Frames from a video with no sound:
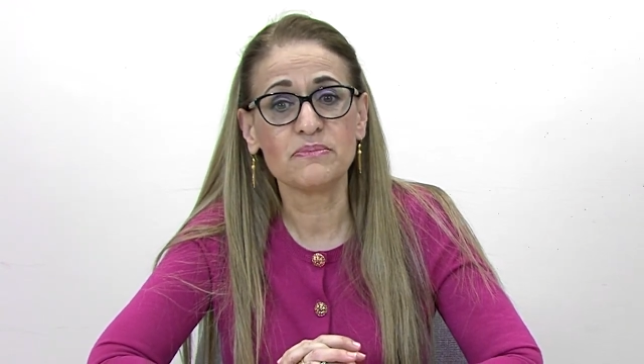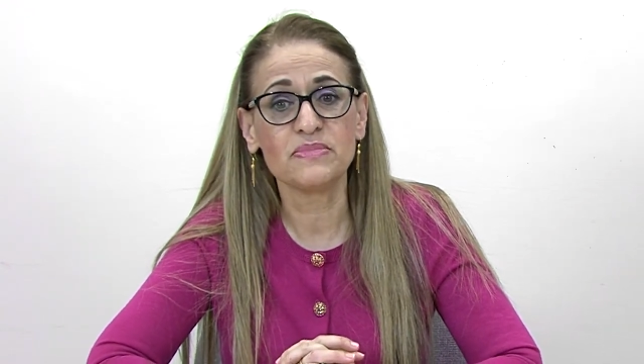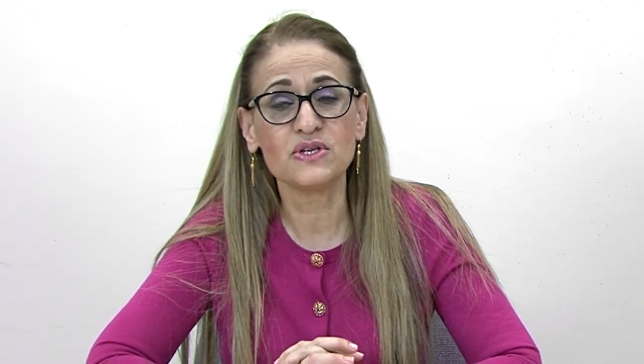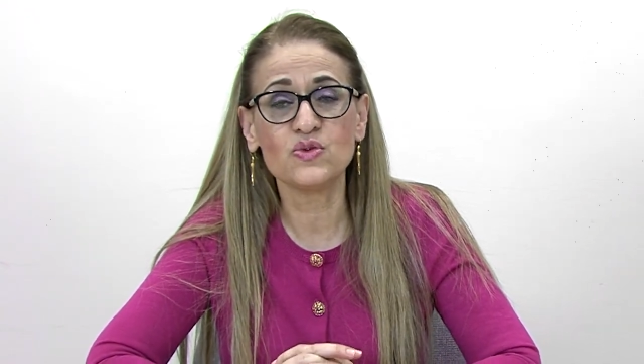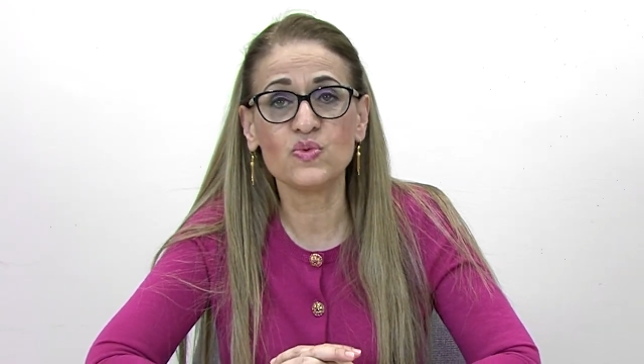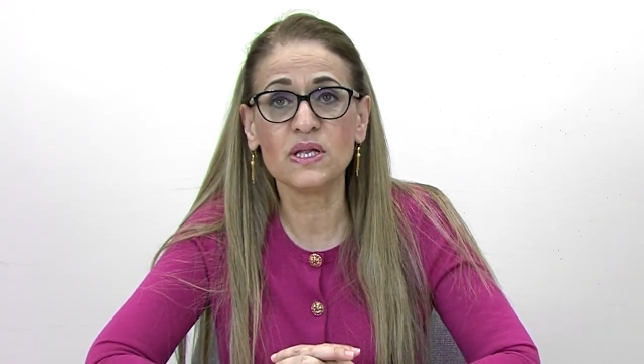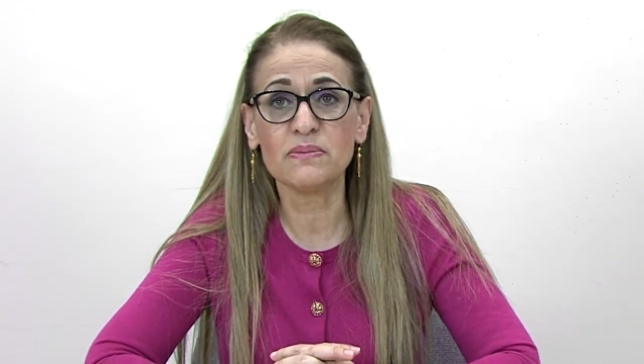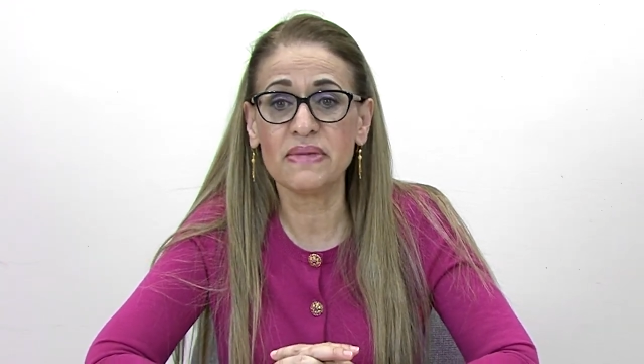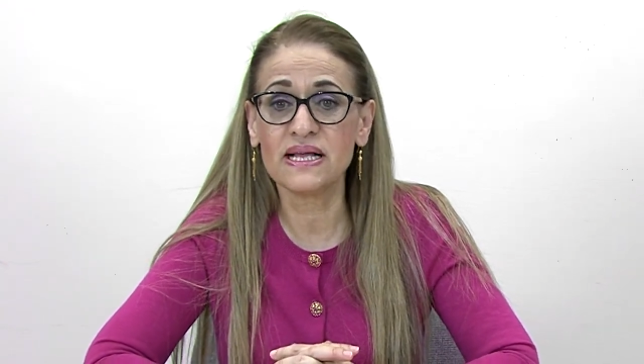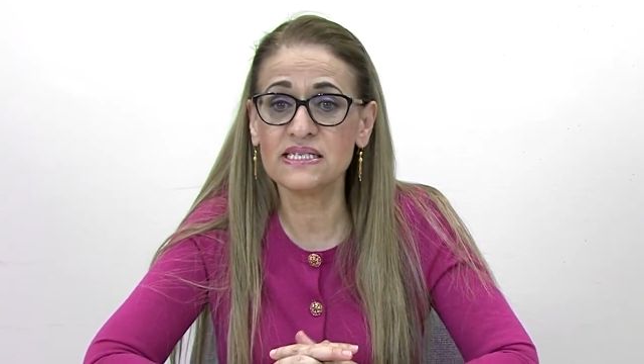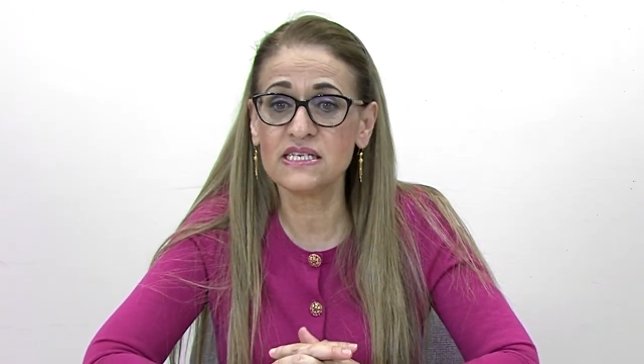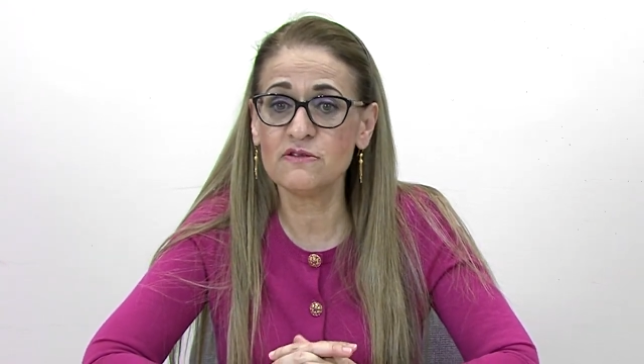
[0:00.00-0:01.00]
between
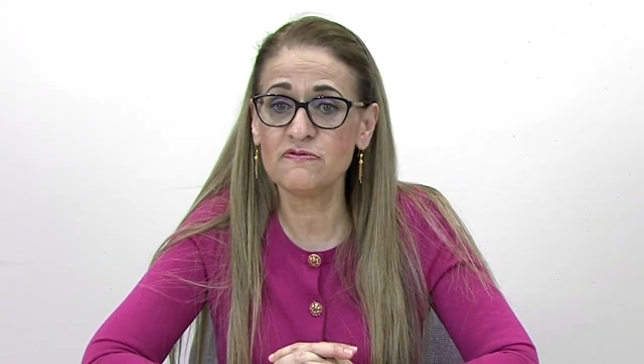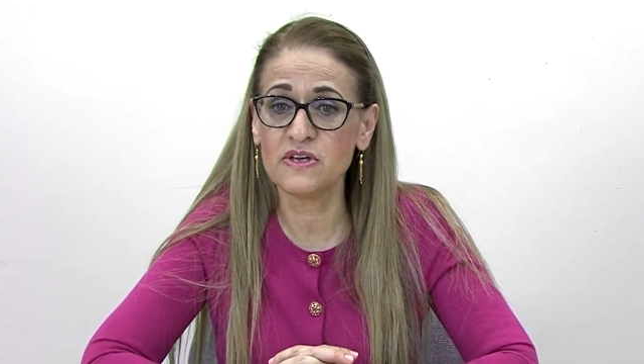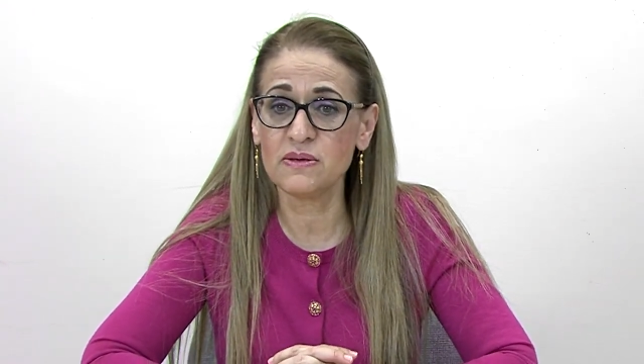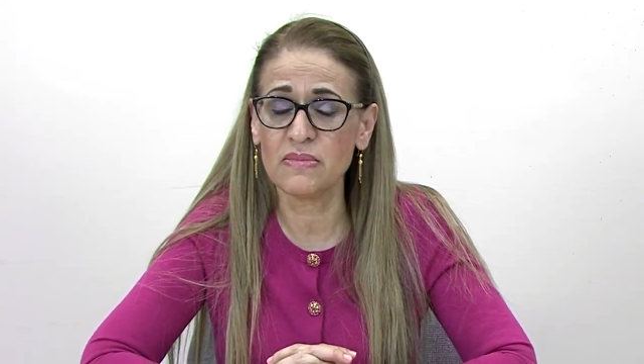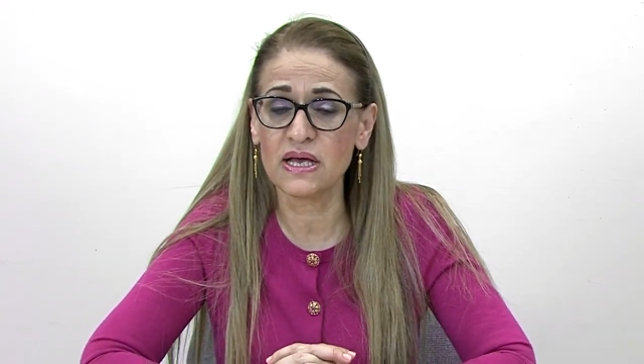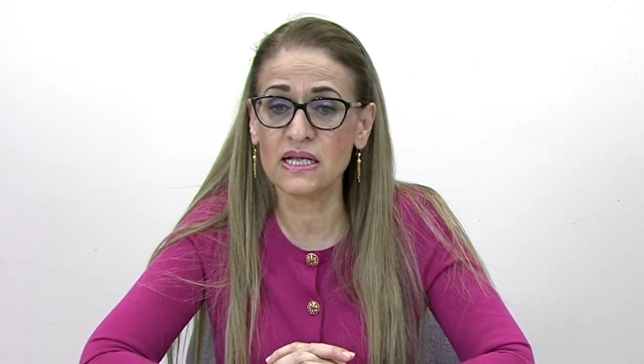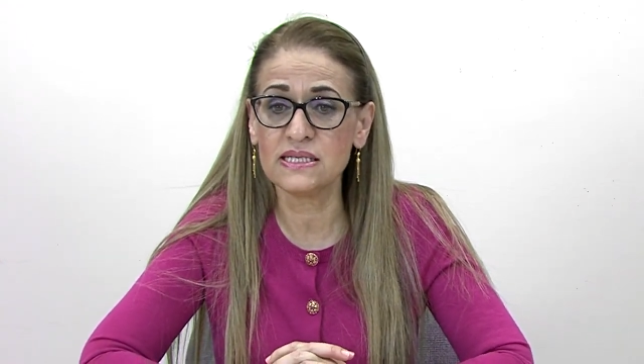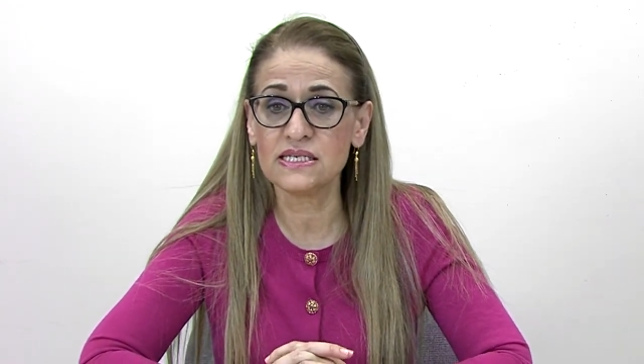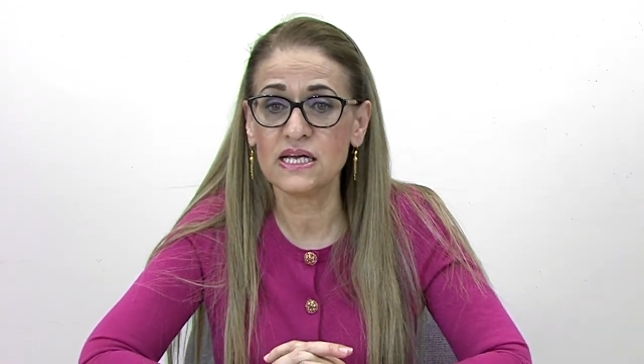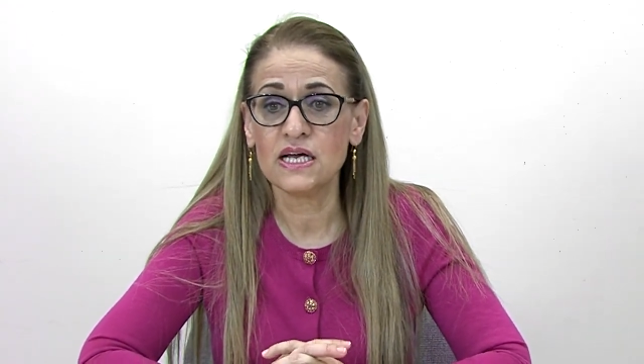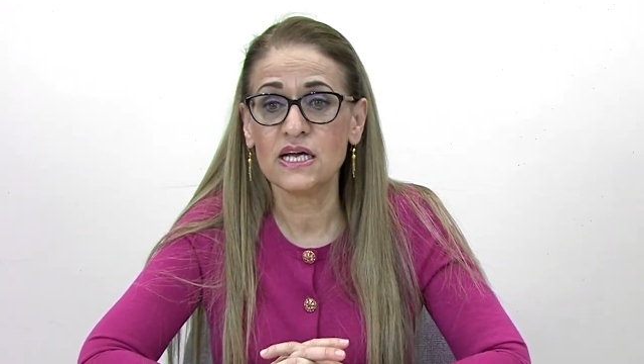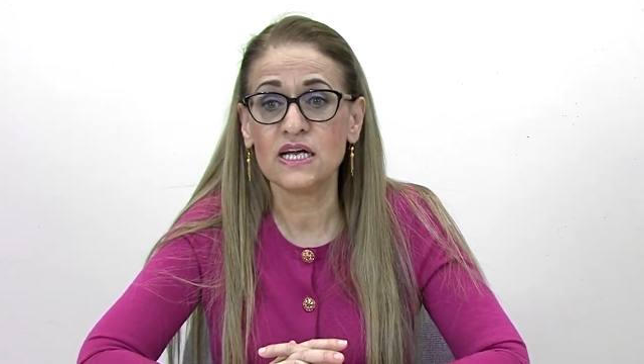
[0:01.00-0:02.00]
males and females
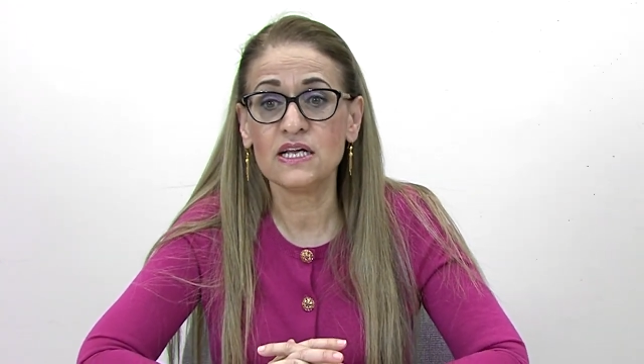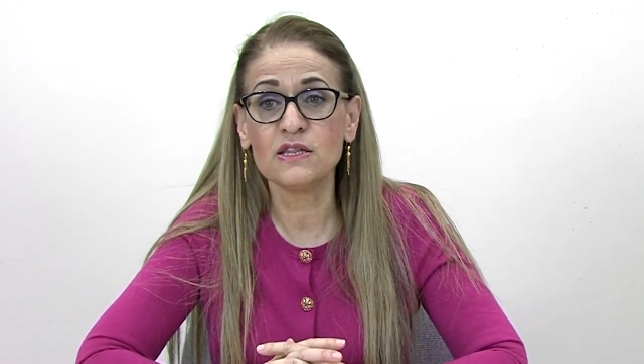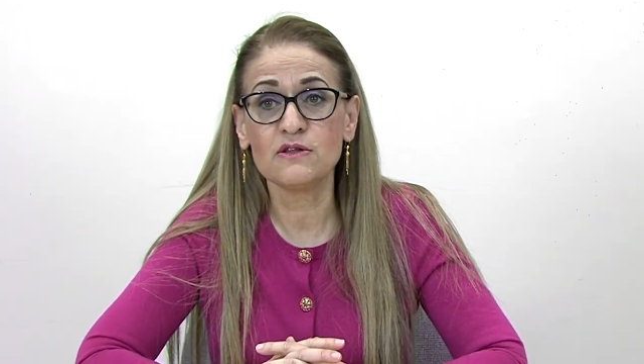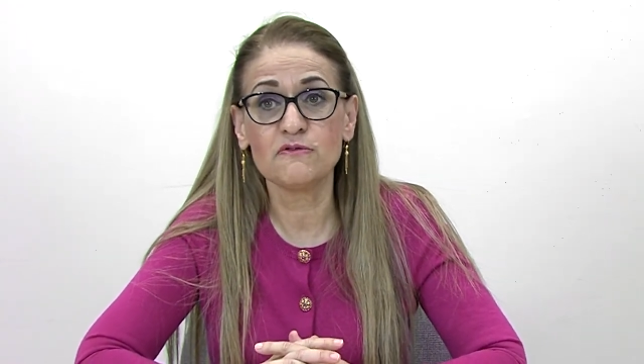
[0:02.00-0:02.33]
in the